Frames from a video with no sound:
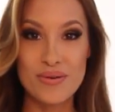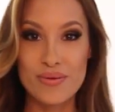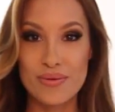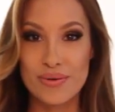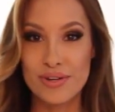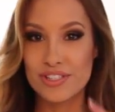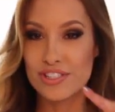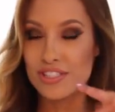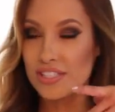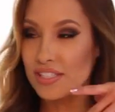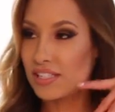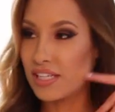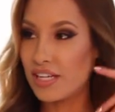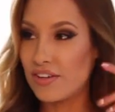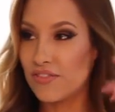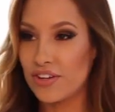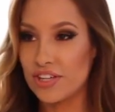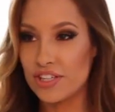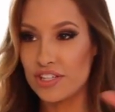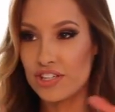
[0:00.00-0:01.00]
or just
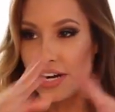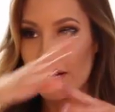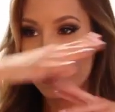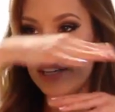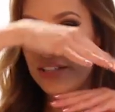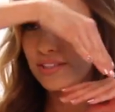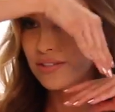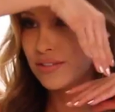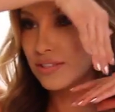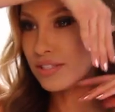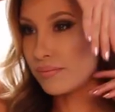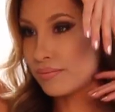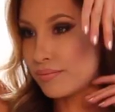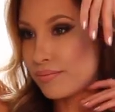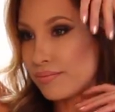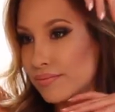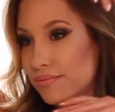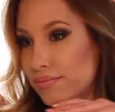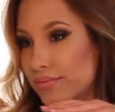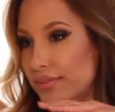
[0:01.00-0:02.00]
if you're trying to do
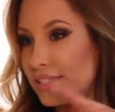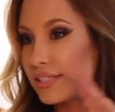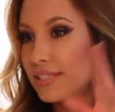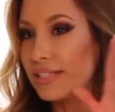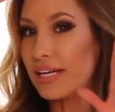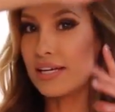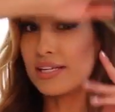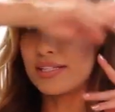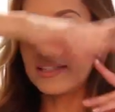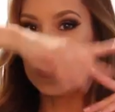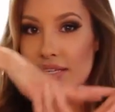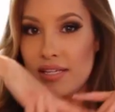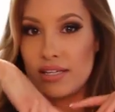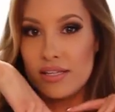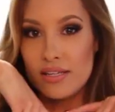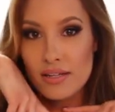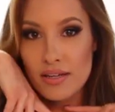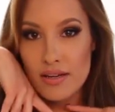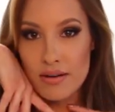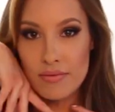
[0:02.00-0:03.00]
some
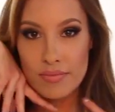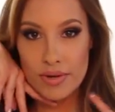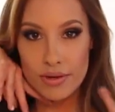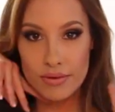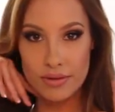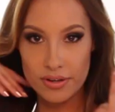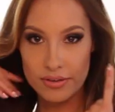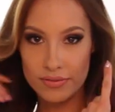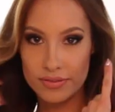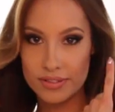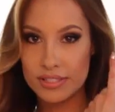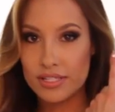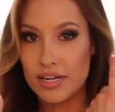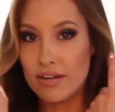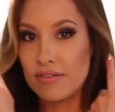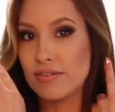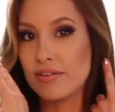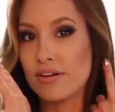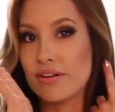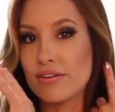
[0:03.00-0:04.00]
sexy, emotive
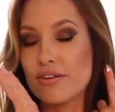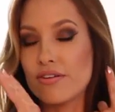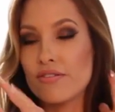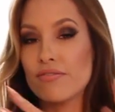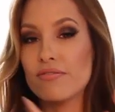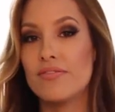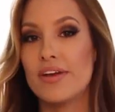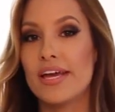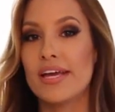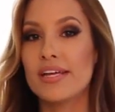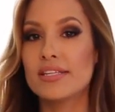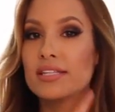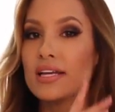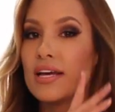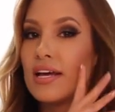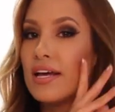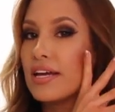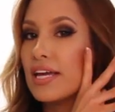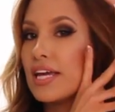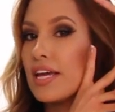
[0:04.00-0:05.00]
stuff around your face,
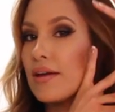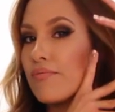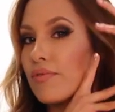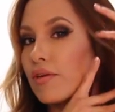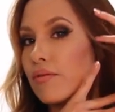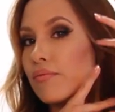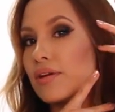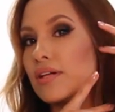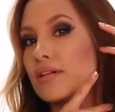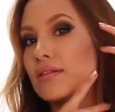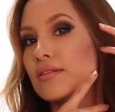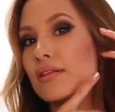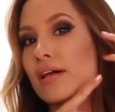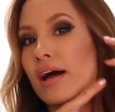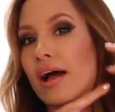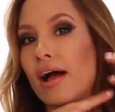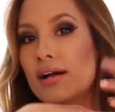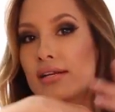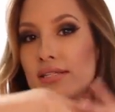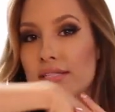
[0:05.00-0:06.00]
keep them
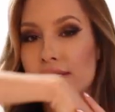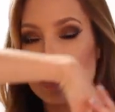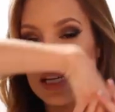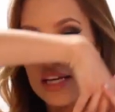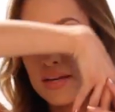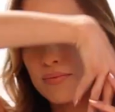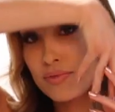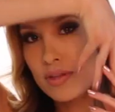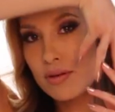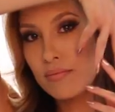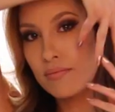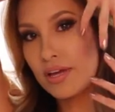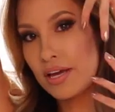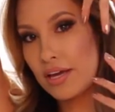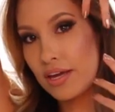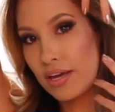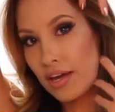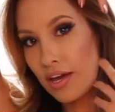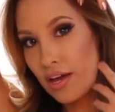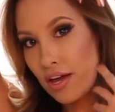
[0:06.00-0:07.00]
relaxed. Keep them
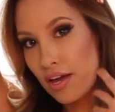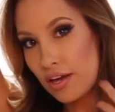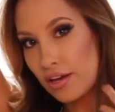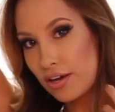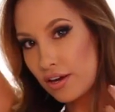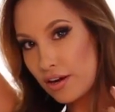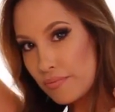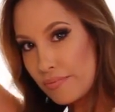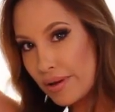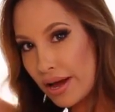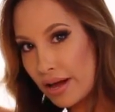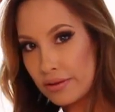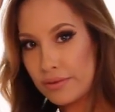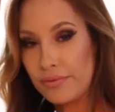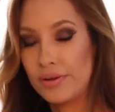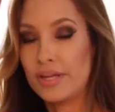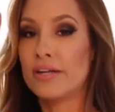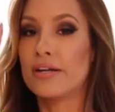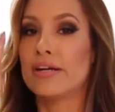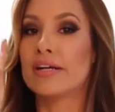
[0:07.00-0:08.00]
like you're a
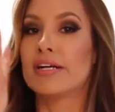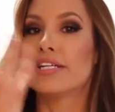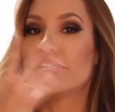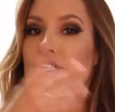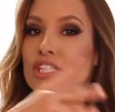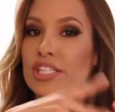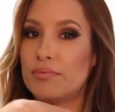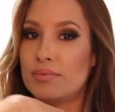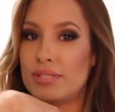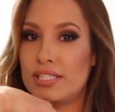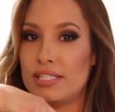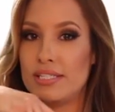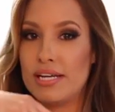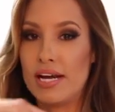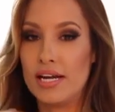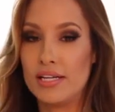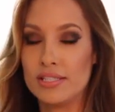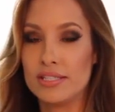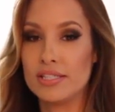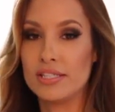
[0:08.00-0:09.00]
ballerina or gypsy
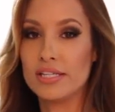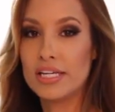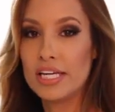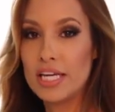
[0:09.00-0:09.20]
dancer.